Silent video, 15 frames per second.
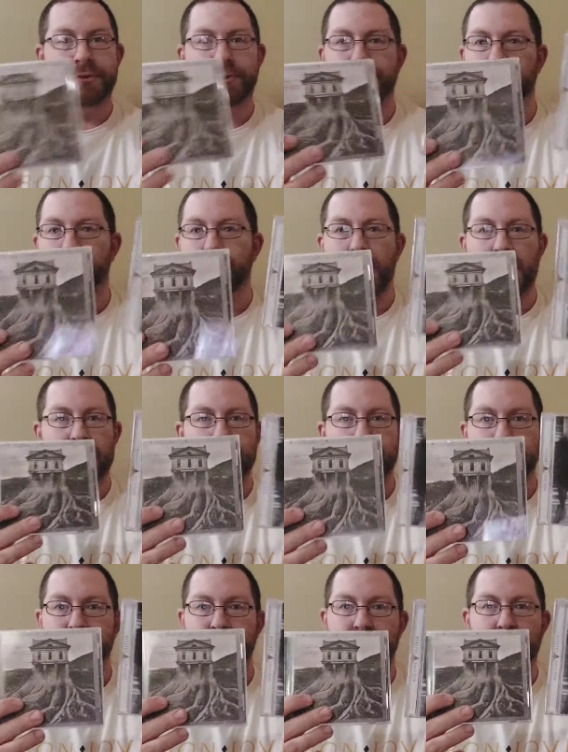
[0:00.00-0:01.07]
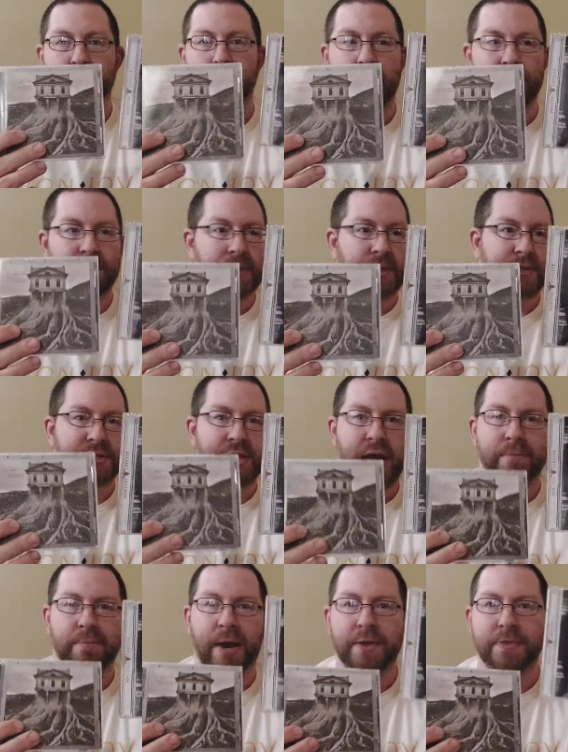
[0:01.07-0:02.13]
do like these two, roughly the
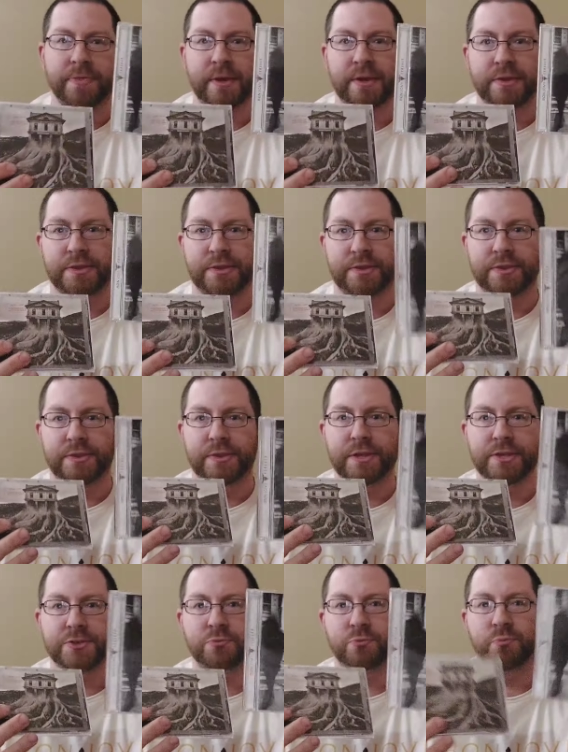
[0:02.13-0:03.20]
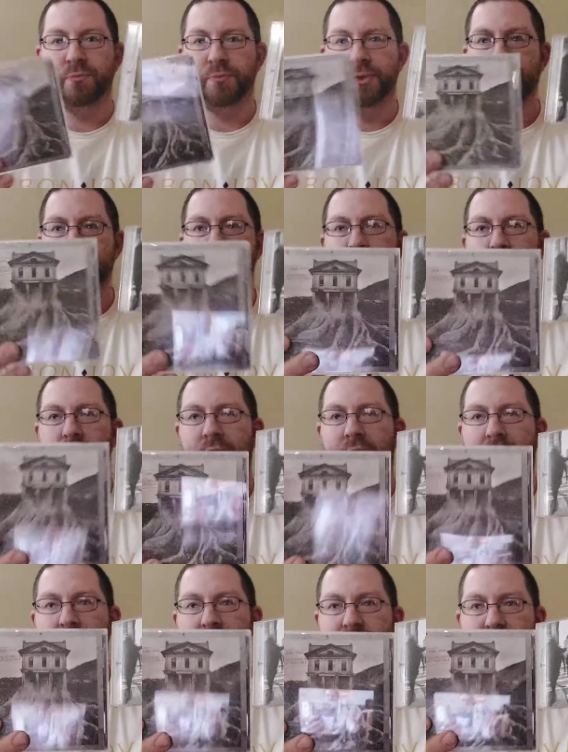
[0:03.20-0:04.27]
same, but I think this this one
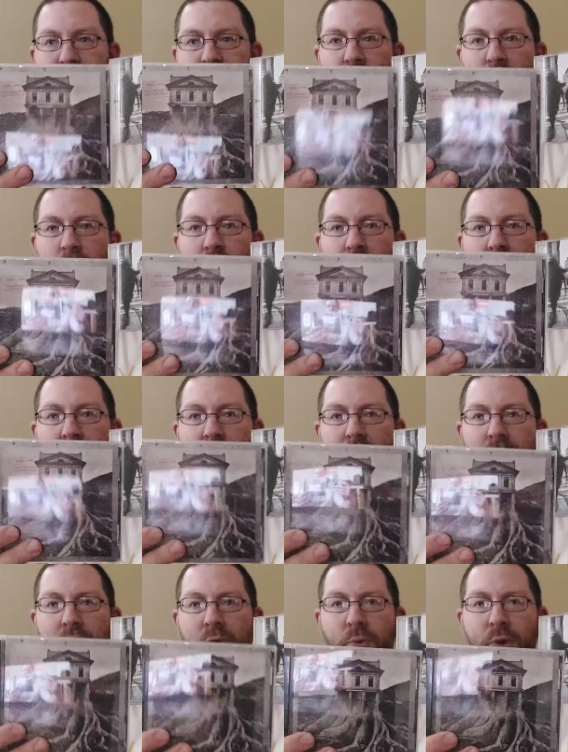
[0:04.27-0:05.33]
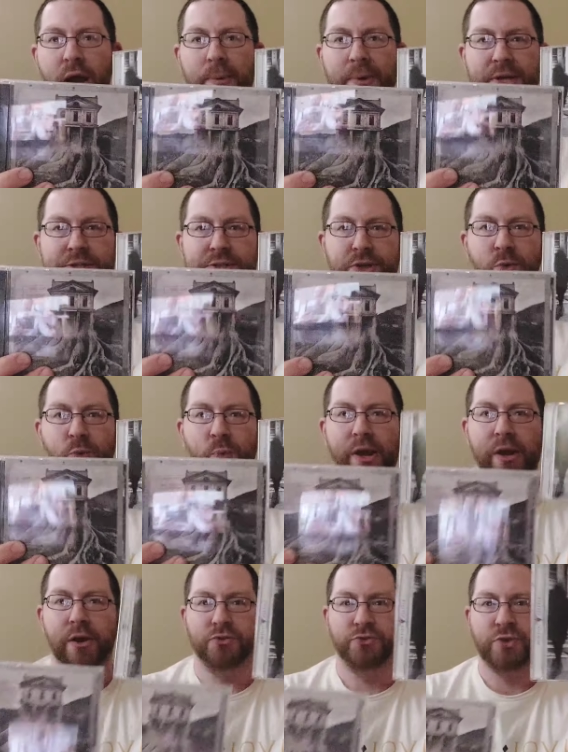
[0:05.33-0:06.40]
has more what I would consider
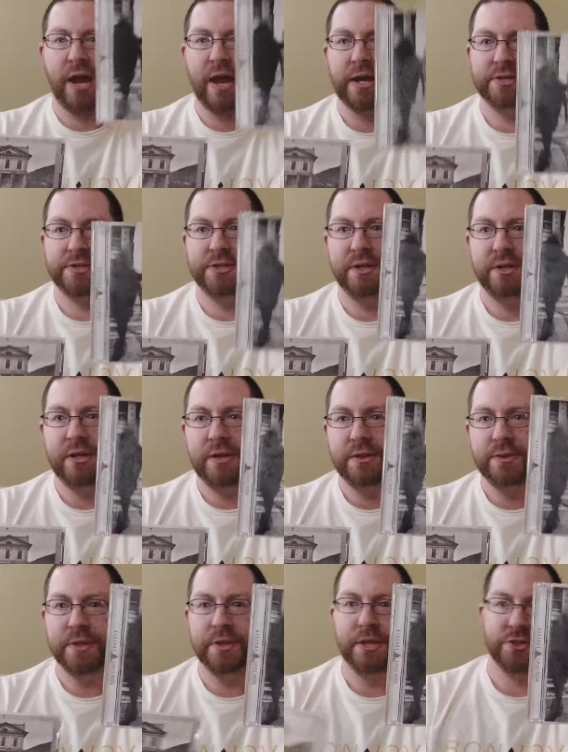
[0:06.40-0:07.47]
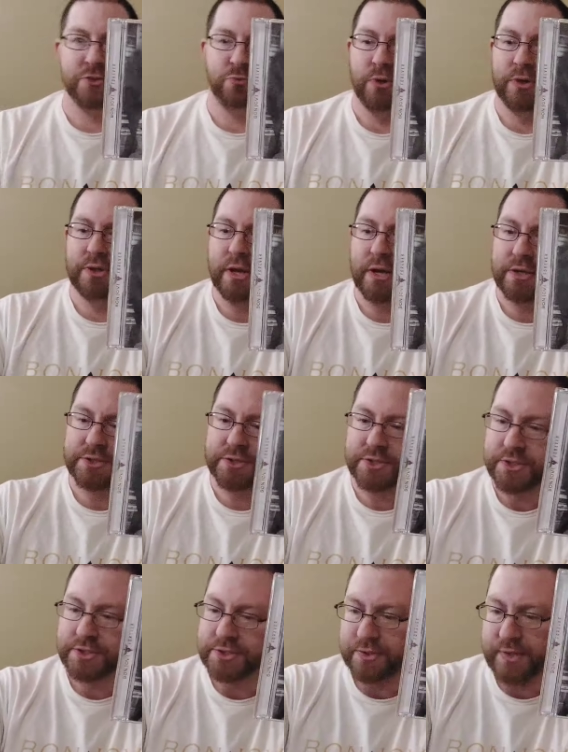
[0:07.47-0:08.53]
weaker tracks than this one does.
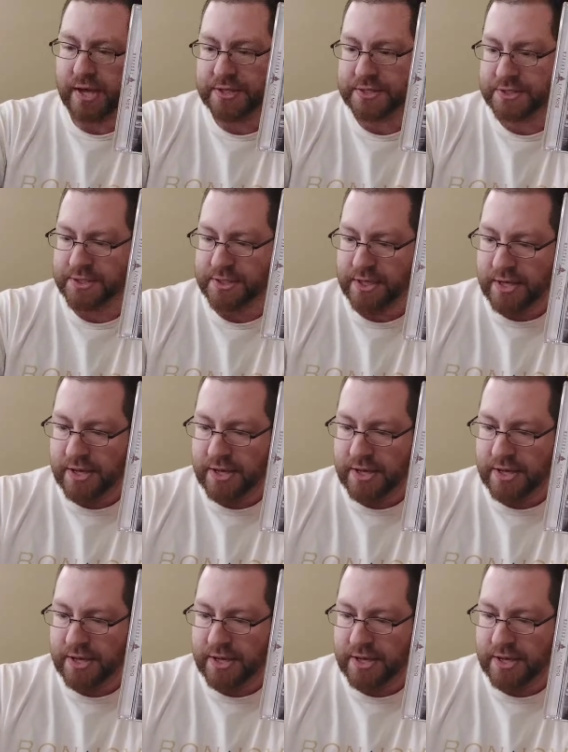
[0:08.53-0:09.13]
So that's